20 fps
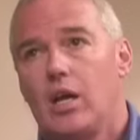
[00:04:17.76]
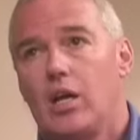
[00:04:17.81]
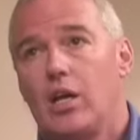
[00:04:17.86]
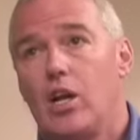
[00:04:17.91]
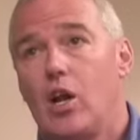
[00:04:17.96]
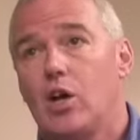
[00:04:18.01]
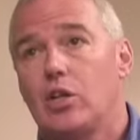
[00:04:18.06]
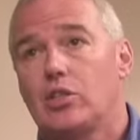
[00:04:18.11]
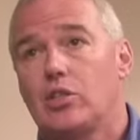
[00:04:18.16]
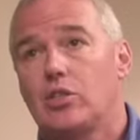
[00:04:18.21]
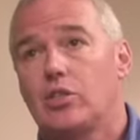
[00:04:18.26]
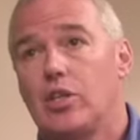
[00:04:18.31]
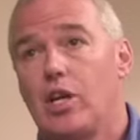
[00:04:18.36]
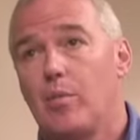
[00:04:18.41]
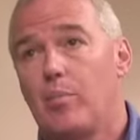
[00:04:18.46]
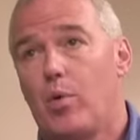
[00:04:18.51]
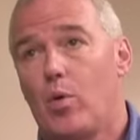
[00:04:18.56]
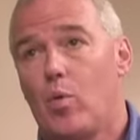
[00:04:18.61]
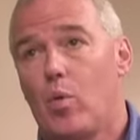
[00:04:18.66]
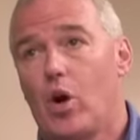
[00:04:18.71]
You know, it's a
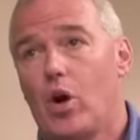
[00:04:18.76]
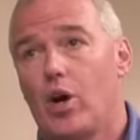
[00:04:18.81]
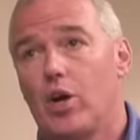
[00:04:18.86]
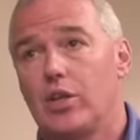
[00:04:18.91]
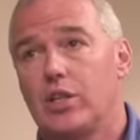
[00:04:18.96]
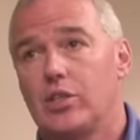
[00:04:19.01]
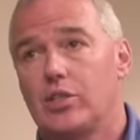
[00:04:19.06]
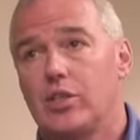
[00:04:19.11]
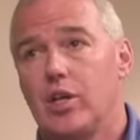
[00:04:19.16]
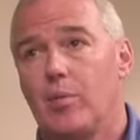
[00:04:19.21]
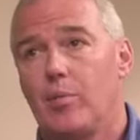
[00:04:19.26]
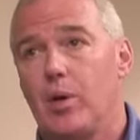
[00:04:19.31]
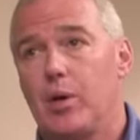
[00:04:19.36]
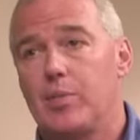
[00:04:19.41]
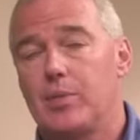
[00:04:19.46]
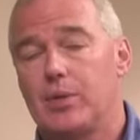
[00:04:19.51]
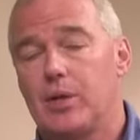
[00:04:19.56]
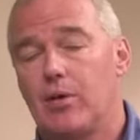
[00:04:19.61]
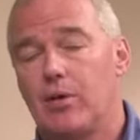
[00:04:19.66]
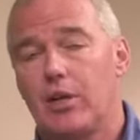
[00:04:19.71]
simple word that some
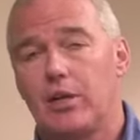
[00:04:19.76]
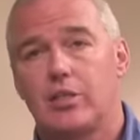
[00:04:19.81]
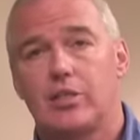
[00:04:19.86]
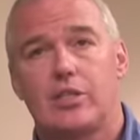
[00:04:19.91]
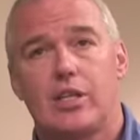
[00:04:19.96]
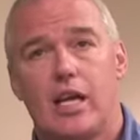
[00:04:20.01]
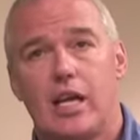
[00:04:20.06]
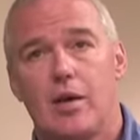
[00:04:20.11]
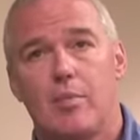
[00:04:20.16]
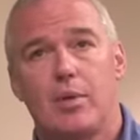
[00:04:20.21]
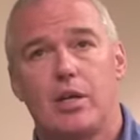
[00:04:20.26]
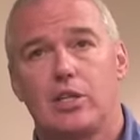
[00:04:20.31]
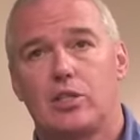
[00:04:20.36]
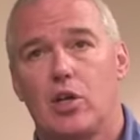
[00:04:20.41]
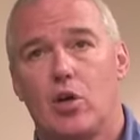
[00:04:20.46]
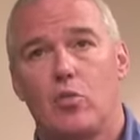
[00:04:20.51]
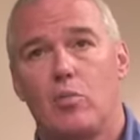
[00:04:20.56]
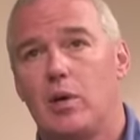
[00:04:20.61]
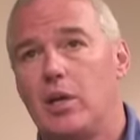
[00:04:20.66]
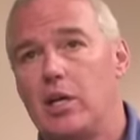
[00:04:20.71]
people don't understand, but it's
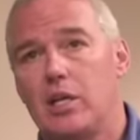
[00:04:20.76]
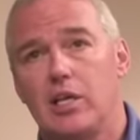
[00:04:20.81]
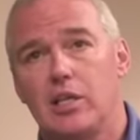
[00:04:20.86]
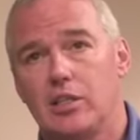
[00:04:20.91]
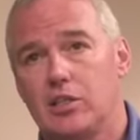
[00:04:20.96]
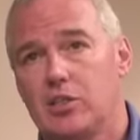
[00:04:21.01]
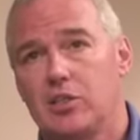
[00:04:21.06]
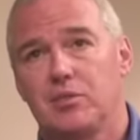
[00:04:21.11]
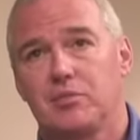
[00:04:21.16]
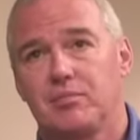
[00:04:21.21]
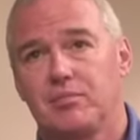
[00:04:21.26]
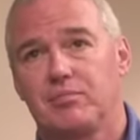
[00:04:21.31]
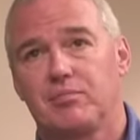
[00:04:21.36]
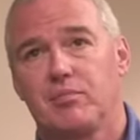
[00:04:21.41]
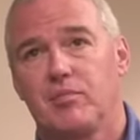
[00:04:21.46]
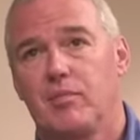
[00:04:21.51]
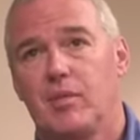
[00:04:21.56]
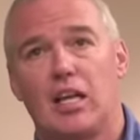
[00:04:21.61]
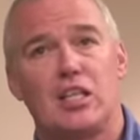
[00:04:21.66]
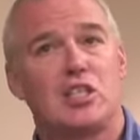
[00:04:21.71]
obedience.
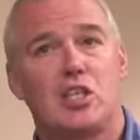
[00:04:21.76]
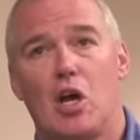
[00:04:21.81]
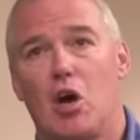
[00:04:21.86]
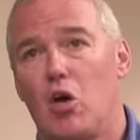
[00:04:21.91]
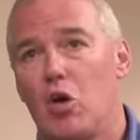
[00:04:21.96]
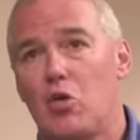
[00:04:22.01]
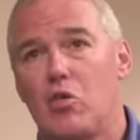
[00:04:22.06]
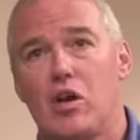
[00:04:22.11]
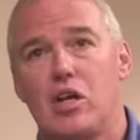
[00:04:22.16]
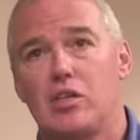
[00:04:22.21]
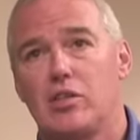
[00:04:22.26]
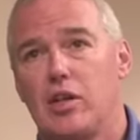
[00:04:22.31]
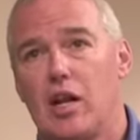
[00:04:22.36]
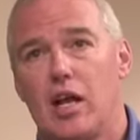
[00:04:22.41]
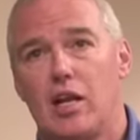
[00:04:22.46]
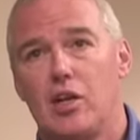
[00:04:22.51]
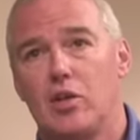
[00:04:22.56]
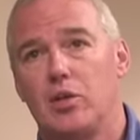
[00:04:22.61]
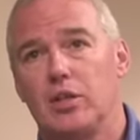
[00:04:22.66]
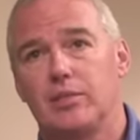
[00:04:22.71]
That's the only reason
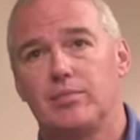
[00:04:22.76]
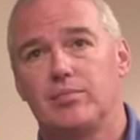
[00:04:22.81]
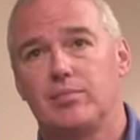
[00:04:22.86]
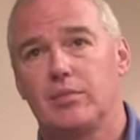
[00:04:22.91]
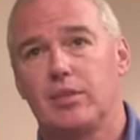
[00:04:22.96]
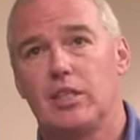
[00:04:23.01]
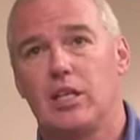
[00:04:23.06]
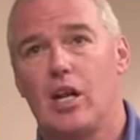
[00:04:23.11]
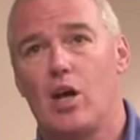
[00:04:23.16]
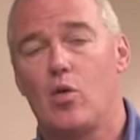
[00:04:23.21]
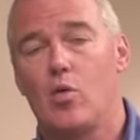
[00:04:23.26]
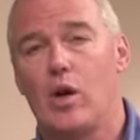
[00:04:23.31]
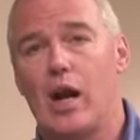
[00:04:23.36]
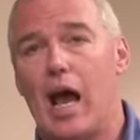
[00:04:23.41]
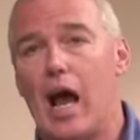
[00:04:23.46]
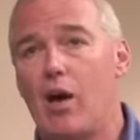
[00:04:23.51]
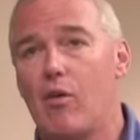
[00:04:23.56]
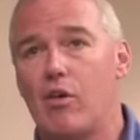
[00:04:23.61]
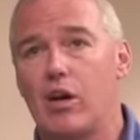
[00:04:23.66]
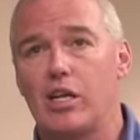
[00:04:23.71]
I do it. You know, when
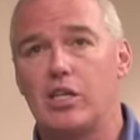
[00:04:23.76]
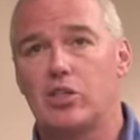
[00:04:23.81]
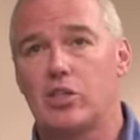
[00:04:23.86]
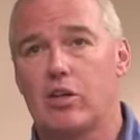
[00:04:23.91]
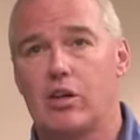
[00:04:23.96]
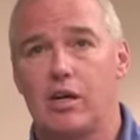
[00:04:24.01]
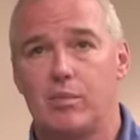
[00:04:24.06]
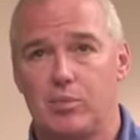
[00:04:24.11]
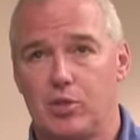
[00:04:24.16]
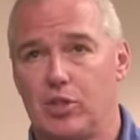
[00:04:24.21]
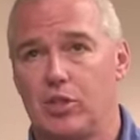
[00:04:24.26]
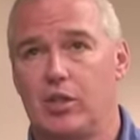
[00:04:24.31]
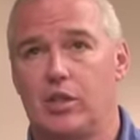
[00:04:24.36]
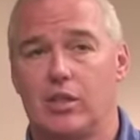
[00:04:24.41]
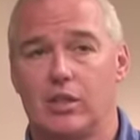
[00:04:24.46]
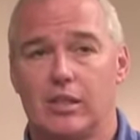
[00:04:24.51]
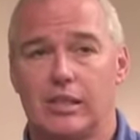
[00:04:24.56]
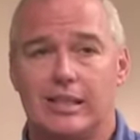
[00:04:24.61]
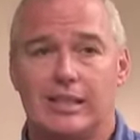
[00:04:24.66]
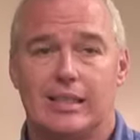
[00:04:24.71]
I read
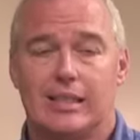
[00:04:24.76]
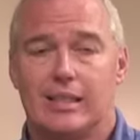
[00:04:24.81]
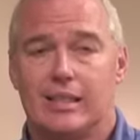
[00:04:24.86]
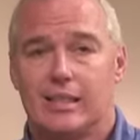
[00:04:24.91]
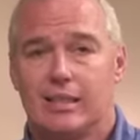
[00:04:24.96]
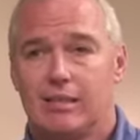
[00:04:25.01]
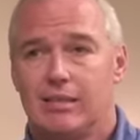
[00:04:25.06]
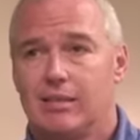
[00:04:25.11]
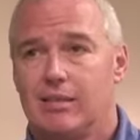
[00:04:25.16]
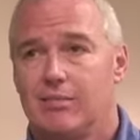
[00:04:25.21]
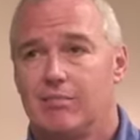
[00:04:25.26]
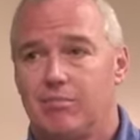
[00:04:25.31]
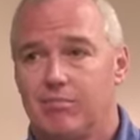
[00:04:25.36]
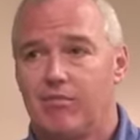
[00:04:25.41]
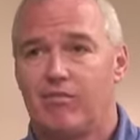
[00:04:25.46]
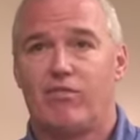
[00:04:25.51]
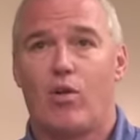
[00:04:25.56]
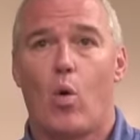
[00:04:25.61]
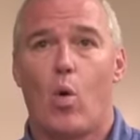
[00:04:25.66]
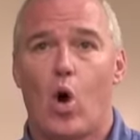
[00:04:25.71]
Scripture
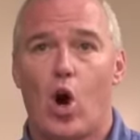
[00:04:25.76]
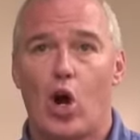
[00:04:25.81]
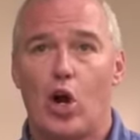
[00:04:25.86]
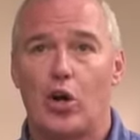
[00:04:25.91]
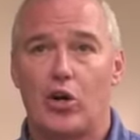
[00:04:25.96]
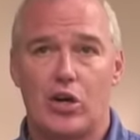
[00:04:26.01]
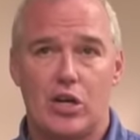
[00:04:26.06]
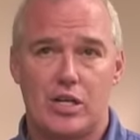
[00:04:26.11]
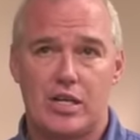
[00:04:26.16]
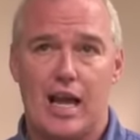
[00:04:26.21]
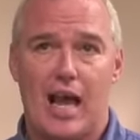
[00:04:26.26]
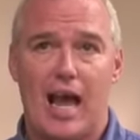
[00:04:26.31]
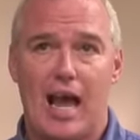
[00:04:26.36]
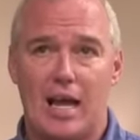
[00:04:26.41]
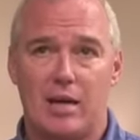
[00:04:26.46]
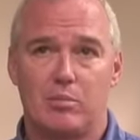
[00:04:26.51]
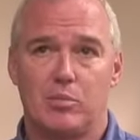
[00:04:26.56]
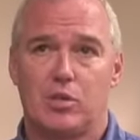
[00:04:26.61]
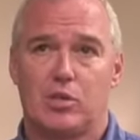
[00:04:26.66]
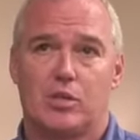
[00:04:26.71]
400
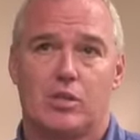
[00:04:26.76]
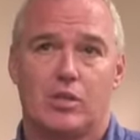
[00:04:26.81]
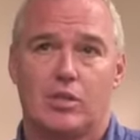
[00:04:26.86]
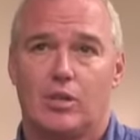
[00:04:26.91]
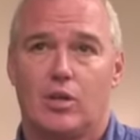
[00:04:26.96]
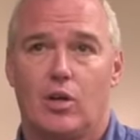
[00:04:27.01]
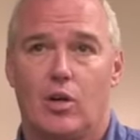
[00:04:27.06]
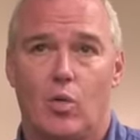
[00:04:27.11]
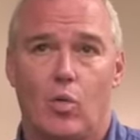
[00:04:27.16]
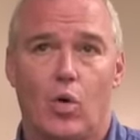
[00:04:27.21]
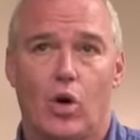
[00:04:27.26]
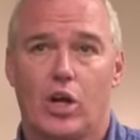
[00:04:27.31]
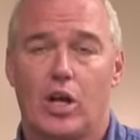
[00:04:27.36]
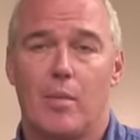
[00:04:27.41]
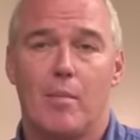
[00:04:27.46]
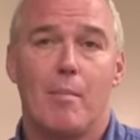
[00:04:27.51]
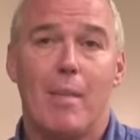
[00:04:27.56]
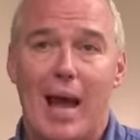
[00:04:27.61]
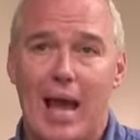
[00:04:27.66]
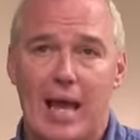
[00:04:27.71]
times, we're
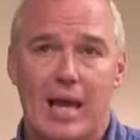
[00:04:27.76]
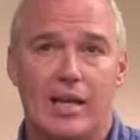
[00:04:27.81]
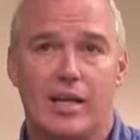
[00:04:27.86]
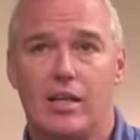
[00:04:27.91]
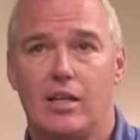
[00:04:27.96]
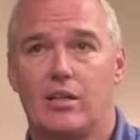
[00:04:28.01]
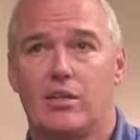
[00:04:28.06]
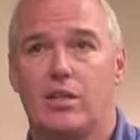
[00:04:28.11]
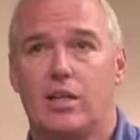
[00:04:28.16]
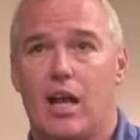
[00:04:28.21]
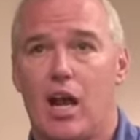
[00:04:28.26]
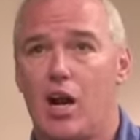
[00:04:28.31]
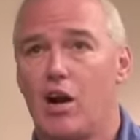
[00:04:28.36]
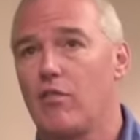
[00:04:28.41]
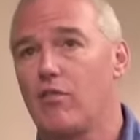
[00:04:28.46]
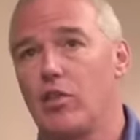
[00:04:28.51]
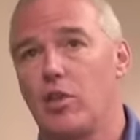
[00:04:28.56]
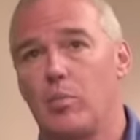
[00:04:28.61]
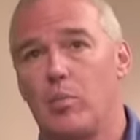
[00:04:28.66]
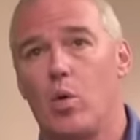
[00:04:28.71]
commanded to
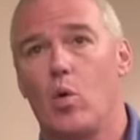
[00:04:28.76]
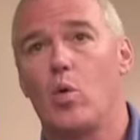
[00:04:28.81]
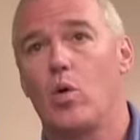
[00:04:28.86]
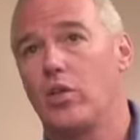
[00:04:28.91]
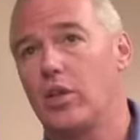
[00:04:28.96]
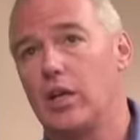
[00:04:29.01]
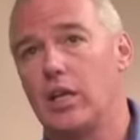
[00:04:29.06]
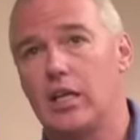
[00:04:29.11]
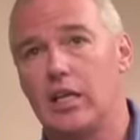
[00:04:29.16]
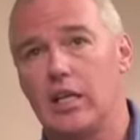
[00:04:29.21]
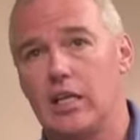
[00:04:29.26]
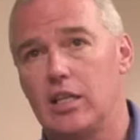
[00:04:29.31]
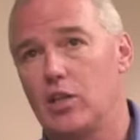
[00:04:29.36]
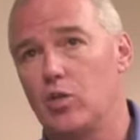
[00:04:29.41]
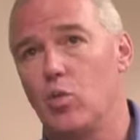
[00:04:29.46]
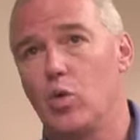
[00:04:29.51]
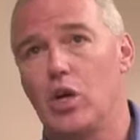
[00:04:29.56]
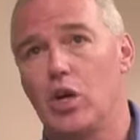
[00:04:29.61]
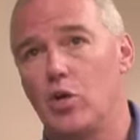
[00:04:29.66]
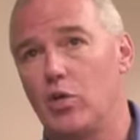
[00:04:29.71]
care for the poor and the needy, the
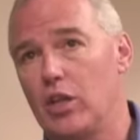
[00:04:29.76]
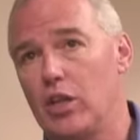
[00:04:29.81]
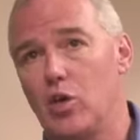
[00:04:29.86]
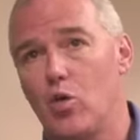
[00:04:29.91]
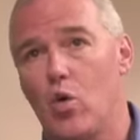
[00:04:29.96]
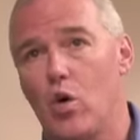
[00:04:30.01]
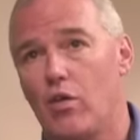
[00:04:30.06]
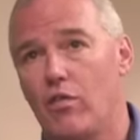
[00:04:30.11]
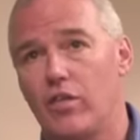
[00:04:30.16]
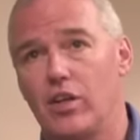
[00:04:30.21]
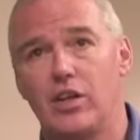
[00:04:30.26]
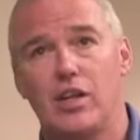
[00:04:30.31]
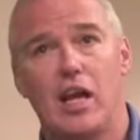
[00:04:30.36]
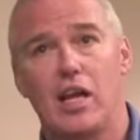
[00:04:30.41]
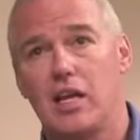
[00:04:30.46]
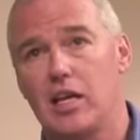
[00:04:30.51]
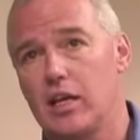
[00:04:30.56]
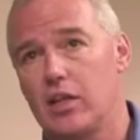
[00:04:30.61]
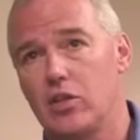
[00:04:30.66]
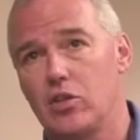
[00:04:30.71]
widow and the orphan,
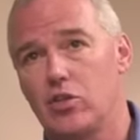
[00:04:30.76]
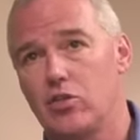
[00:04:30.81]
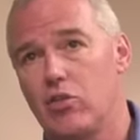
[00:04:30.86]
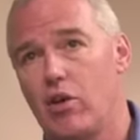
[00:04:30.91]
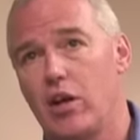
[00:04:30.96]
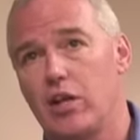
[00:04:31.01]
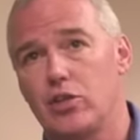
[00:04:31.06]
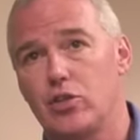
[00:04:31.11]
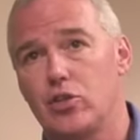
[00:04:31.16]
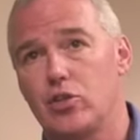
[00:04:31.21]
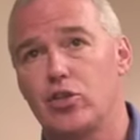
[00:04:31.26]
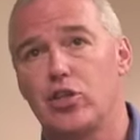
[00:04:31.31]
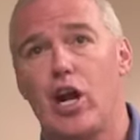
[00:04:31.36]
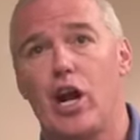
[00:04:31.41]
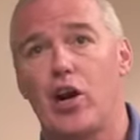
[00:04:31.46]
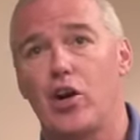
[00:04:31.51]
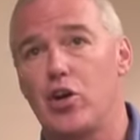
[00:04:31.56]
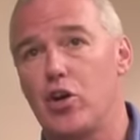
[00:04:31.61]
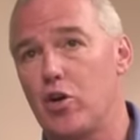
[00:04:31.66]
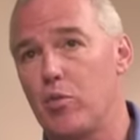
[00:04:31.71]
take in the stranger,
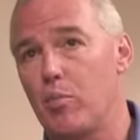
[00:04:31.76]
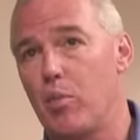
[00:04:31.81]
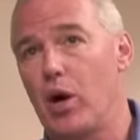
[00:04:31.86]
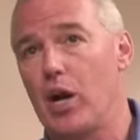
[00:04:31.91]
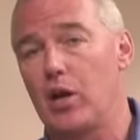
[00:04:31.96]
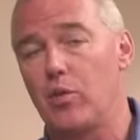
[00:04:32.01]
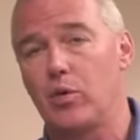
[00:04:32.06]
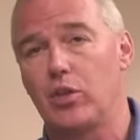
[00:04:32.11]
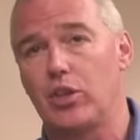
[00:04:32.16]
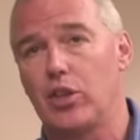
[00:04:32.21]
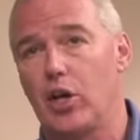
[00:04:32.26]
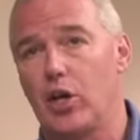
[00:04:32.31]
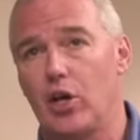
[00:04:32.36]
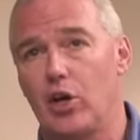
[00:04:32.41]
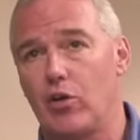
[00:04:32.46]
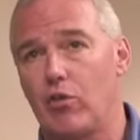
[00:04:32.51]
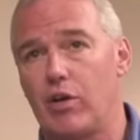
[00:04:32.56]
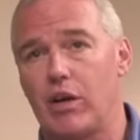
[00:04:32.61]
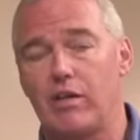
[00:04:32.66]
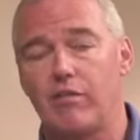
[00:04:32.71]
share your bread with the
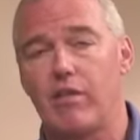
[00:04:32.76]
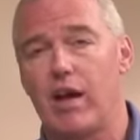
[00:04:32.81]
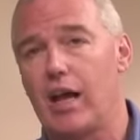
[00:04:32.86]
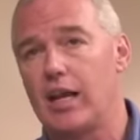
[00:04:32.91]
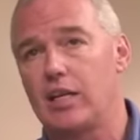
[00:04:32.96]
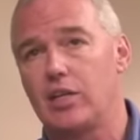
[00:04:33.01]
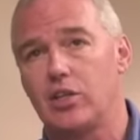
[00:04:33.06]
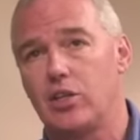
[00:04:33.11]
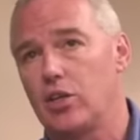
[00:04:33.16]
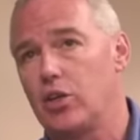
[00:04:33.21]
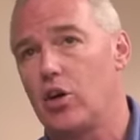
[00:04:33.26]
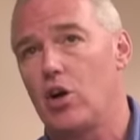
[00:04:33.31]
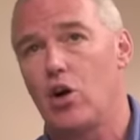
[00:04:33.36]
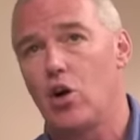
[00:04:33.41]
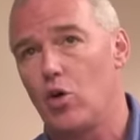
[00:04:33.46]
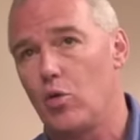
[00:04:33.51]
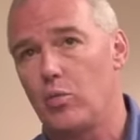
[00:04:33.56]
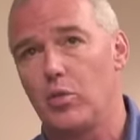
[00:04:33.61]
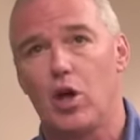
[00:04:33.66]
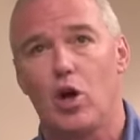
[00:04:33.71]
hungry, invite into your
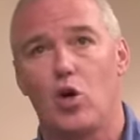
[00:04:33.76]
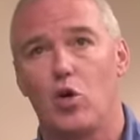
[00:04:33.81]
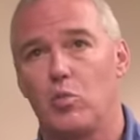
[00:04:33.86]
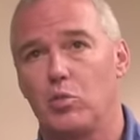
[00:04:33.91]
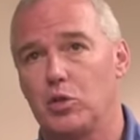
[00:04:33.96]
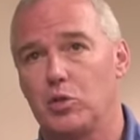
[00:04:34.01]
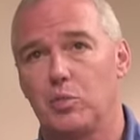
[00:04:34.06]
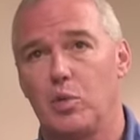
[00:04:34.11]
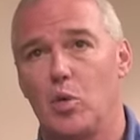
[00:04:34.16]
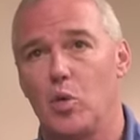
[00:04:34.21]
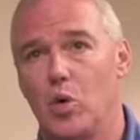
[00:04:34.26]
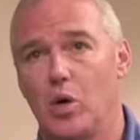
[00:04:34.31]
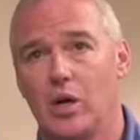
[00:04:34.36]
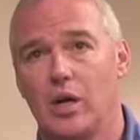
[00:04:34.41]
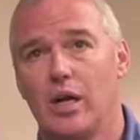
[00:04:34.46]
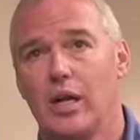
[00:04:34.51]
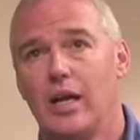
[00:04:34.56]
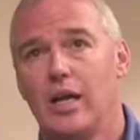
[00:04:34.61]
home the homeless poor.